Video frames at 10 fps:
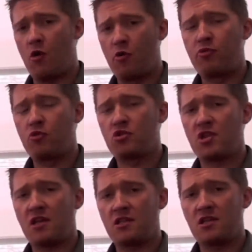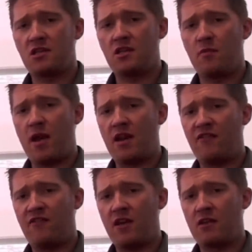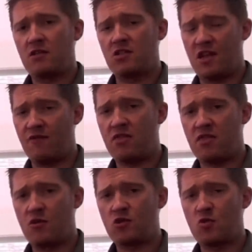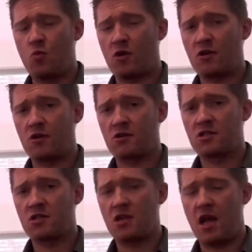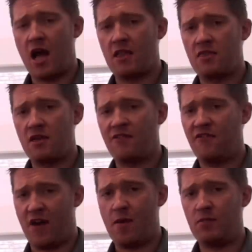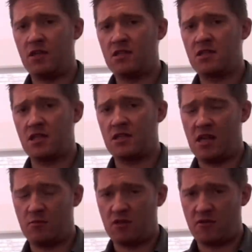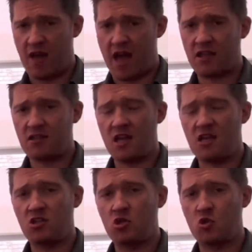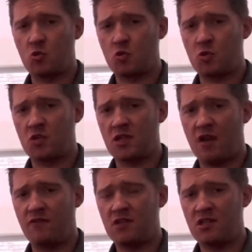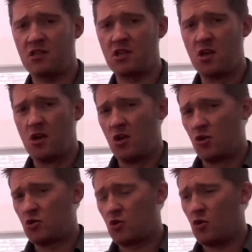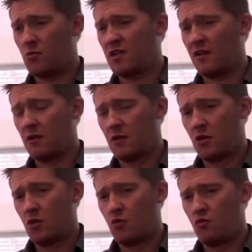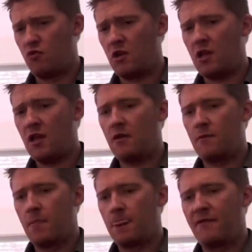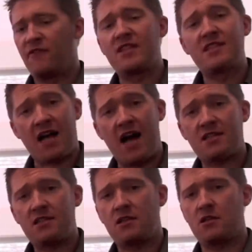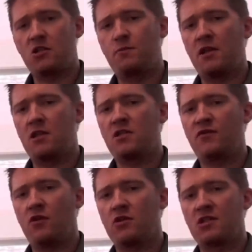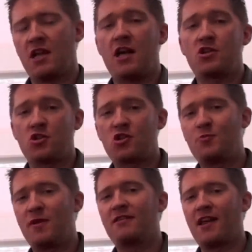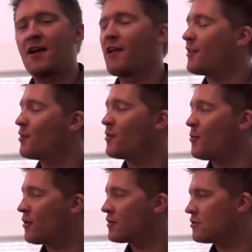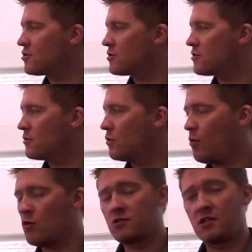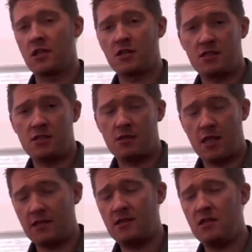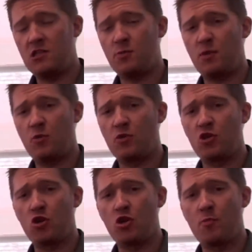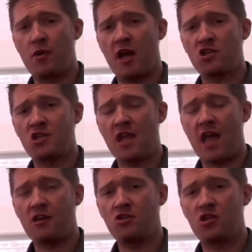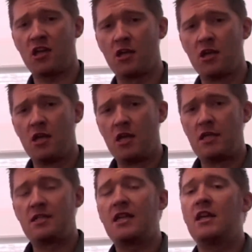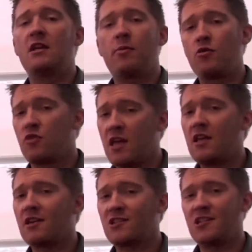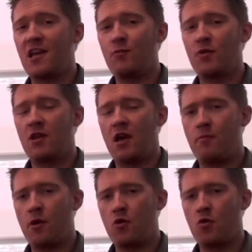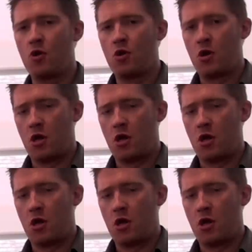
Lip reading: our project seeks to benefit 7,000 workers and their families in terms of access to social services. So it was a really fantastic experience for us to actually speak directly with the workers, Walton, and to indeed speak with the union branch secretary, to hear about their excitement about